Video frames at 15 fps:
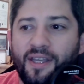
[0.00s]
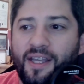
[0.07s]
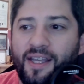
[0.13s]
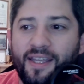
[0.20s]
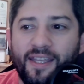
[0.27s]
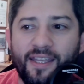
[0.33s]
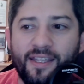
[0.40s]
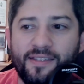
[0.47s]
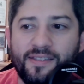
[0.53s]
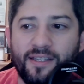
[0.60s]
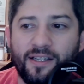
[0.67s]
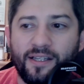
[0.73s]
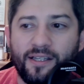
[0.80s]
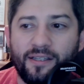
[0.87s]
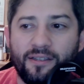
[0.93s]
It's,
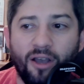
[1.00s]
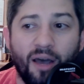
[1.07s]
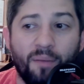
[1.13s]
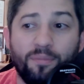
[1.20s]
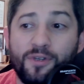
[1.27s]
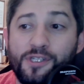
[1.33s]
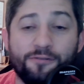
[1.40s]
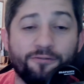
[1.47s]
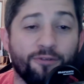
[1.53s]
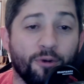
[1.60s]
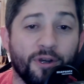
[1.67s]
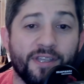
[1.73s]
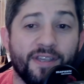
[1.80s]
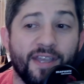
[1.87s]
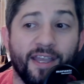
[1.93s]
uh, you know, I'm pushing
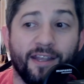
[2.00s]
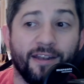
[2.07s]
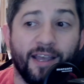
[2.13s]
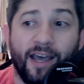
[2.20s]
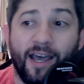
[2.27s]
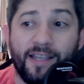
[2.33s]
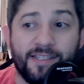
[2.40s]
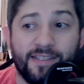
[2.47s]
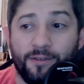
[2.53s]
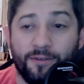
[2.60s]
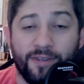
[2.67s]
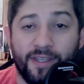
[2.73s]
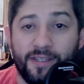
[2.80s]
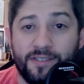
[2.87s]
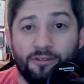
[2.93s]
forty and I still
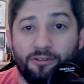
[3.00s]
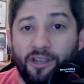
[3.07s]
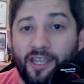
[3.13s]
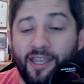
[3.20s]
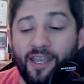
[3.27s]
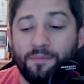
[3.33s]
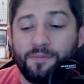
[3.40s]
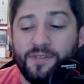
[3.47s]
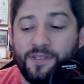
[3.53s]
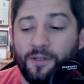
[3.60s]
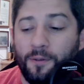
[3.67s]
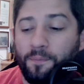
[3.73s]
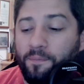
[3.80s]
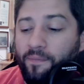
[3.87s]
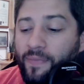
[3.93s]
think it's a great game.
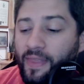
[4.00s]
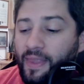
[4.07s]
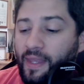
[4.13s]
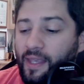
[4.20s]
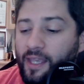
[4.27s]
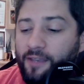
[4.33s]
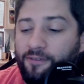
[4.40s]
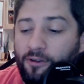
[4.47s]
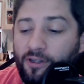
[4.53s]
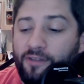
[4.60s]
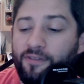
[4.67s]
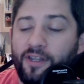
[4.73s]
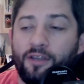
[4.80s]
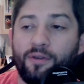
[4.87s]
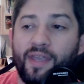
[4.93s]
So if you're into
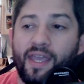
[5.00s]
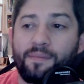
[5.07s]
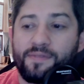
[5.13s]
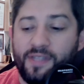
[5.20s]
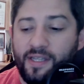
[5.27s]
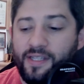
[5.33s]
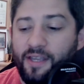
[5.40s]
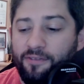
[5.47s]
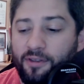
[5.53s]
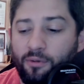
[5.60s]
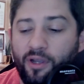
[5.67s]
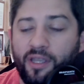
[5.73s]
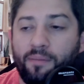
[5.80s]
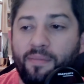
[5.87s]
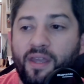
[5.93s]
video games, I definitely
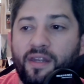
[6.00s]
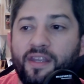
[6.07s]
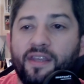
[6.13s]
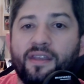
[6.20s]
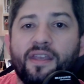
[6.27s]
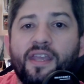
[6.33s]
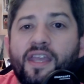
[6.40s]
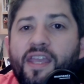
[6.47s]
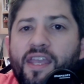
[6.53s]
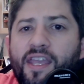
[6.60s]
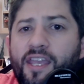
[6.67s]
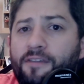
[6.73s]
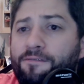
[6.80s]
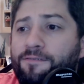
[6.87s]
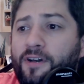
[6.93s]
recommend it.
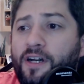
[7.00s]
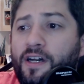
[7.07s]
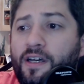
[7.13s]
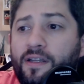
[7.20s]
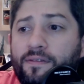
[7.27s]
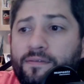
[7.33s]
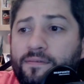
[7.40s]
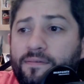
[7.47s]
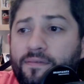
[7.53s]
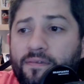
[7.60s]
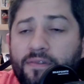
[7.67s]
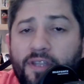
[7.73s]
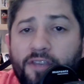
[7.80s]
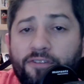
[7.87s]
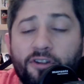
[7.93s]
If, uh,
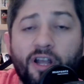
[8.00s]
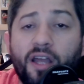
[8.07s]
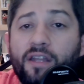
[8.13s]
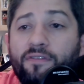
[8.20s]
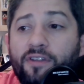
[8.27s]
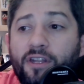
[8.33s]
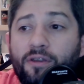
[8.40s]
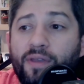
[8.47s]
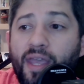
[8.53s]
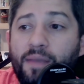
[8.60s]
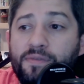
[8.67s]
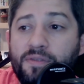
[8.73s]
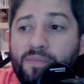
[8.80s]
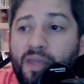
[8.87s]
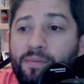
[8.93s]
if you're not into video
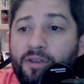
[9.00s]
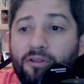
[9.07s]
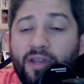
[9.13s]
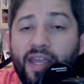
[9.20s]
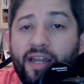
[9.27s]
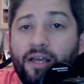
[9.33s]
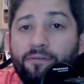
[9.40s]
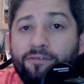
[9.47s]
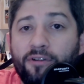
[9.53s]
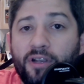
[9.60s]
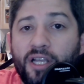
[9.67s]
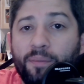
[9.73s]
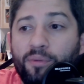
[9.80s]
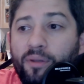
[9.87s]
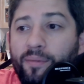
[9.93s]
games and maybe you're laid up for a
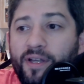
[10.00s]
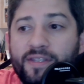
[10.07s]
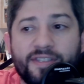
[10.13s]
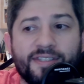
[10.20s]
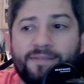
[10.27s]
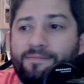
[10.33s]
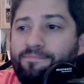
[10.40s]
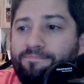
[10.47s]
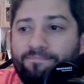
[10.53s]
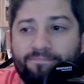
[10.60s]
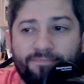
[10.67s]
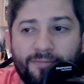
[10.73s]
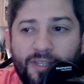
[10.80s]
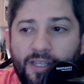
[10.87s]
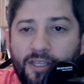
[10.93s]
couple of months,
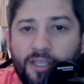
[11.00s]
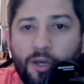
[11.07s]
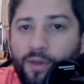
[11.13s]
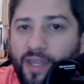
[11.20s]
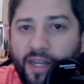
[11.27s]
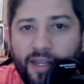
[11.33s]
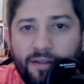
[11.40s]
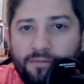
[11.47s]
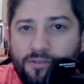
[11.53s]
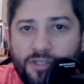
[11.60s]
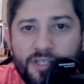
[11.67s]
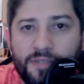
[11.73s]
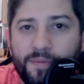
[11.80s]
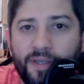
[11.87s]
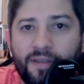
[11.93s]
go get it.
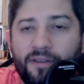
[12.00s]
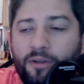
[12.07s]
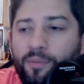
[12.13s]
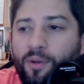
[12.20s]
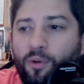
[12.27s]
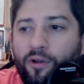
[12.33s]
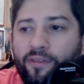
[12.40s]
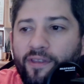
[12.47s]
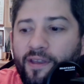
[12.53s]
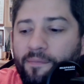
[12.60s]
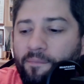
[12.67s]
Trust me, it'll be worth it.